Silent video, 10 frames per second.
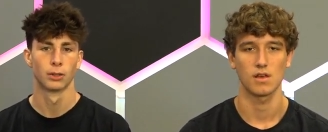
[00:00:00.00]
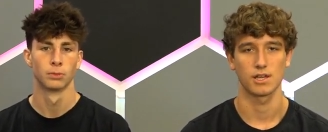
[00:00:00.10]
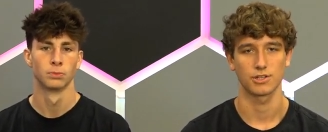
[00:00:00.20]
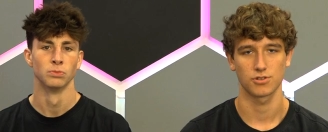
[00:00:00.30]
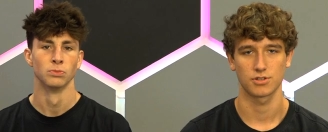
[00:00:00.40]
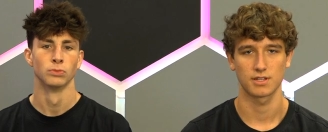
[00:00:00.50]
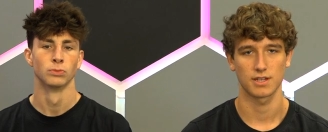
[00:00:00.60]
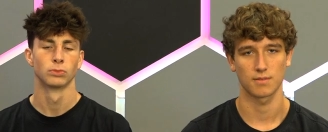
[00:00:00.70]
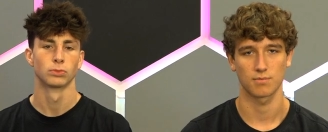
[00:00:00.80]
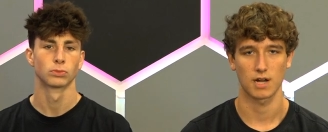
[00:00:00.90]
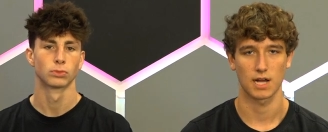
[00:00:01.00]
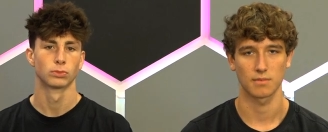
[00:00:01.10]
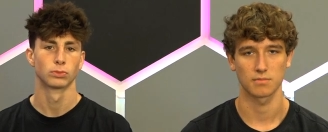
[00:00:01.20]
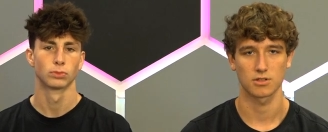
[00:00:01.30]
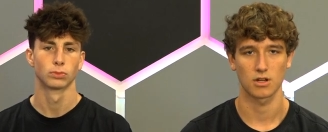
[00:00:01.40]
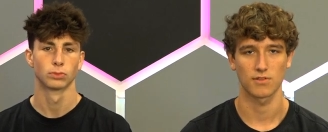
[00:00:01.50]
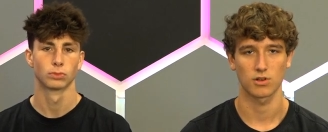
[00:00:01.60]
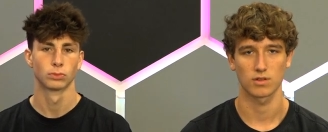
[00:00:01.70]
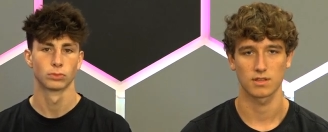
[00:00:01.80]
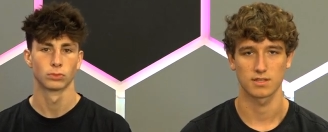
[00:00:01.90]
Speaker 1: Interested in problem
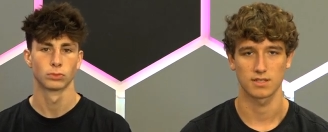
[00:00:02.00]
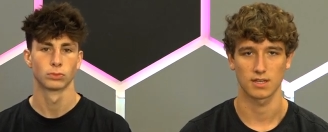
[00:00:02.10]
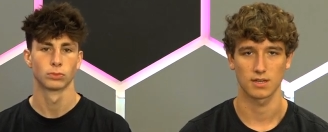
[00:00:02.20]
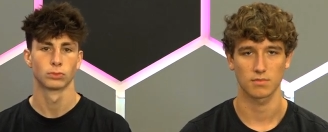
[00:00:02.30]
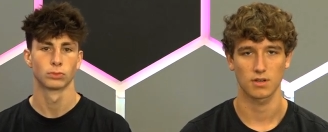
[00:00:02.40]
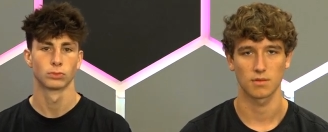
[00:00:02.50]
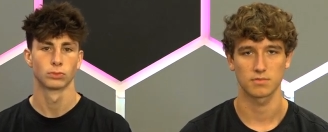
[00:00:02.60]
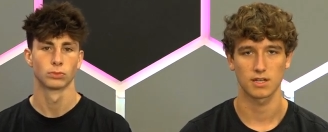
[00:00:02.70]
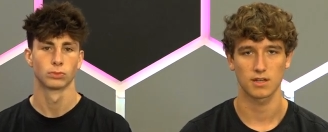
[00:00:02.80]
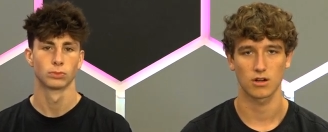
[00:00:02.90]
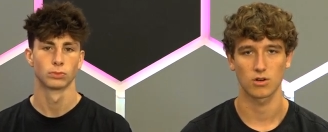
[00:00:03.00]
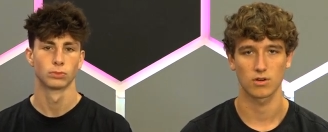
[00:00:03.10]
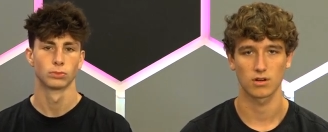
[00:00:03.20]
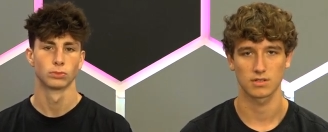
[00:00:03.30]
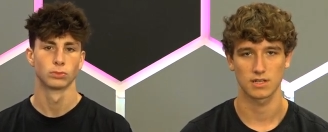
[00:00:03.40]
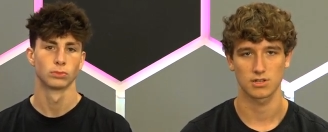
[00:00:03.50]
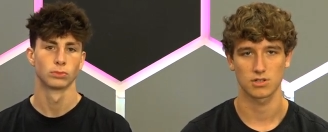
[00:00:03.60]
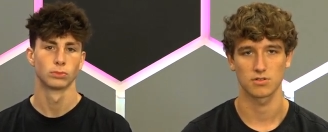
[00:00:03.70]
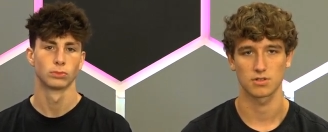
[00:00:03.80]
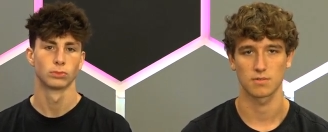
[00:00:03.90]
solving with a team? Come take our world's
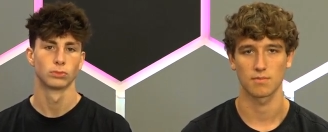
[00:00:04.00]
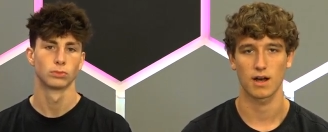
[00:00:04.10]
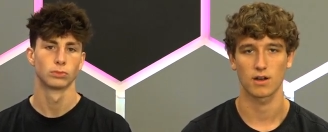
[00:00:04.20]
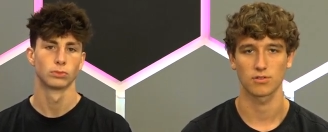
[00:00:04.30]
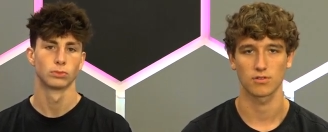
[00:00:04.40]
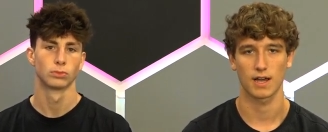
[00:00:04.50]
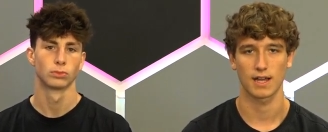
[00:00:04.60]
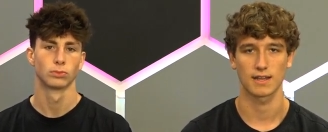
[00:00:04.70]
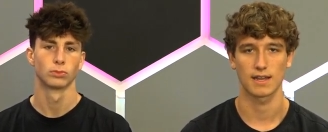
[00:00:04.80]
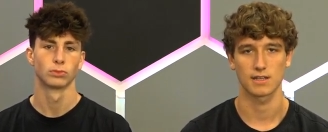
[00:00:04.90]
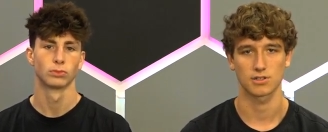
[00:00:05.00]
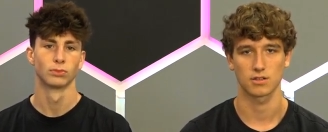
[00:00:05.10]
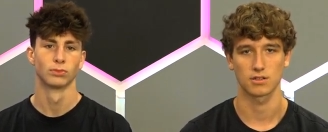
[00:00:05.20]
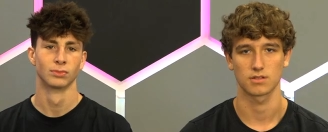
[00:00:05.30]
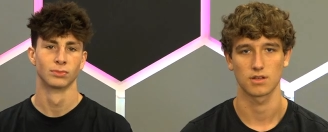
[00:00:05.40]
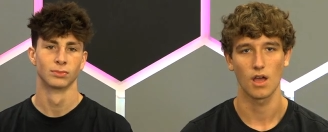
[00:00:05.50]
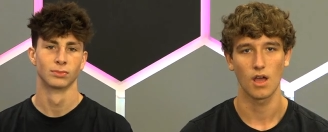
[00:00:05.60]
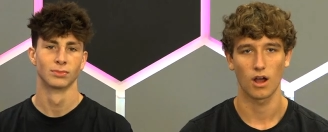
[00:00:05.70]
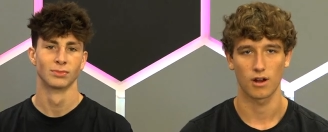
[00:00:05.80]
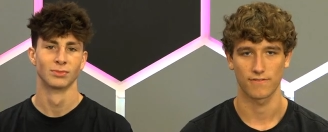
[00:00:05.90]
issues and model United Nations.
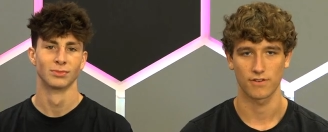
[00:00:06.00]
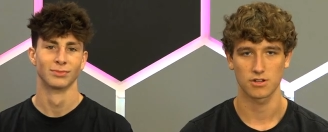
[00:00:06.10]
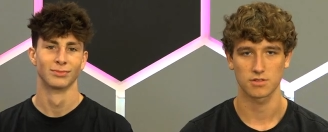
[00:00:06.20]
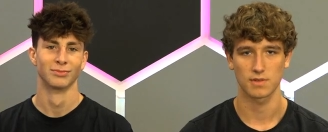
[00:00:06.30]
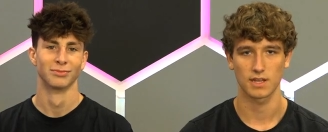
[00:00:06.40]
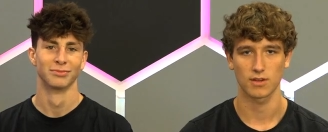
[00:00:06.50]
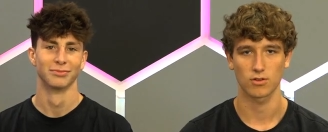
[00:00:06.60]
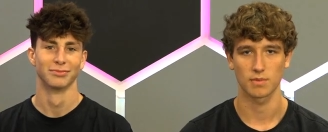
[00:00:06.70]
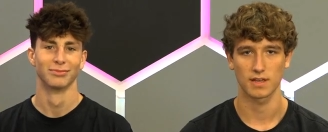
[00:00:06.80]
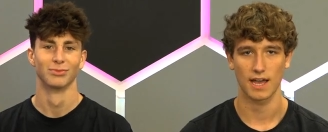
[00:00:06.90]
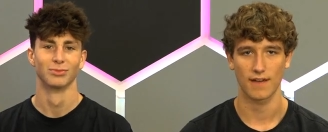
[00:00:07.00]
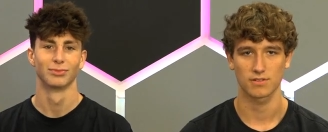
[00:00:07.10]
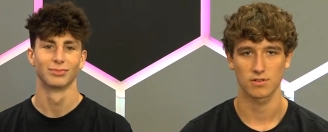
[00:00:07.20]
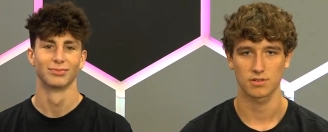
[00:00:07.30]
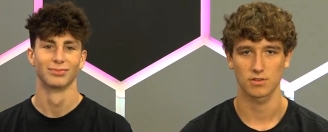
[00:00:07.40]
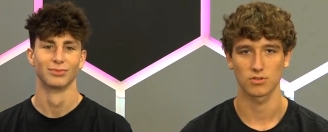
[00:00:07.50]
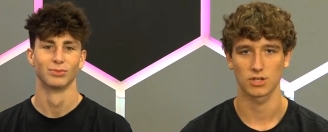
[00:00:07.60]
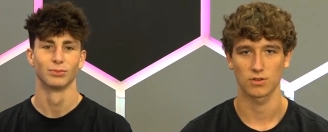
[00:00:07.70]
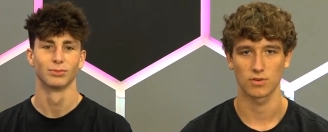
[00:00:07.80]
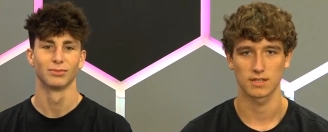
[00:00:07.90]
Our first meeting will be after school
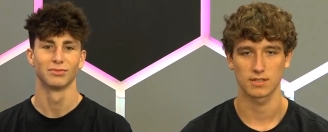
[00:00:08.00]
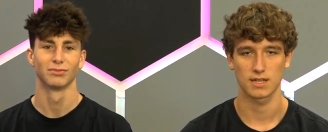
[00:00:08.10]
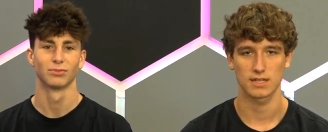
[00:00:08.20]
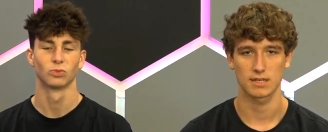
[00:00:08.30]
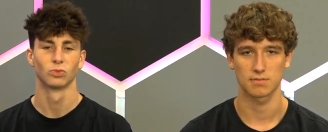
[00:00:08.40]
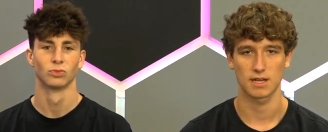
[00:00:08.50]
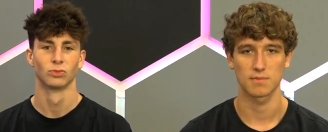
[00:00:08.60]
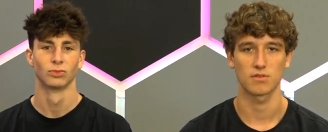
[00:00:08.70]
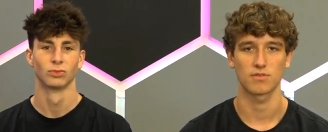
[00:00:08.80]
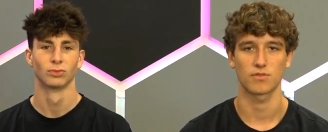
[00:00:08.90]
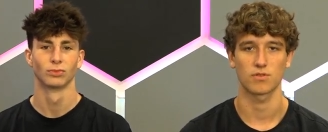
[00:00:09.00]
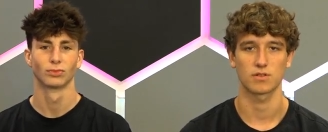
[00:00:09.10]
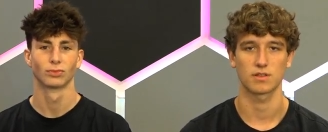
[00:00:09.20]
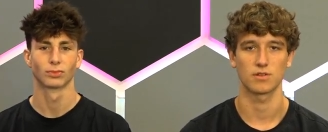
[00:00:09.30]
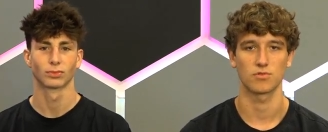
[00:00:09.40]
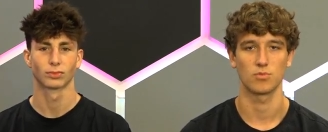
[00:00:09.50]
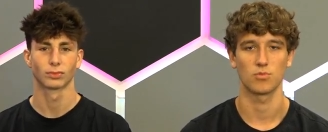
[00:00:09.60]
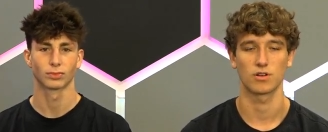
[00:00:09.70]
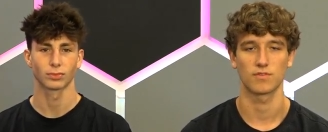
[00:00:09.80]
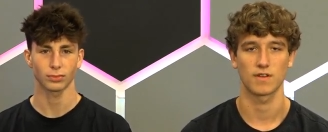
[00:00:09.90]
on Wednesday, September 4th in
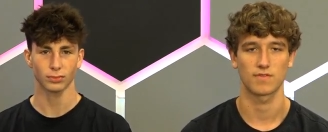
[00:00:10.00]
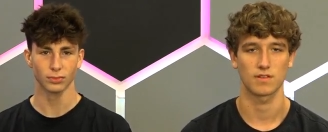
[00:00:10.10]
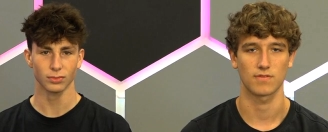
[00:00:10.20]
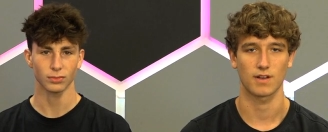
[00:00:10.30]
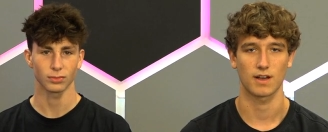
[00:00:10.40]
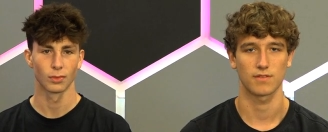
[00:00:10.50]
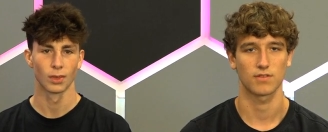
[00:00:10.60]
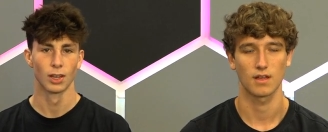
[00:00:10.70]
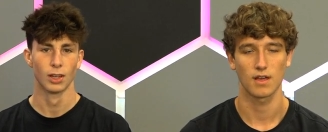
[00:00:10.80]
room 155.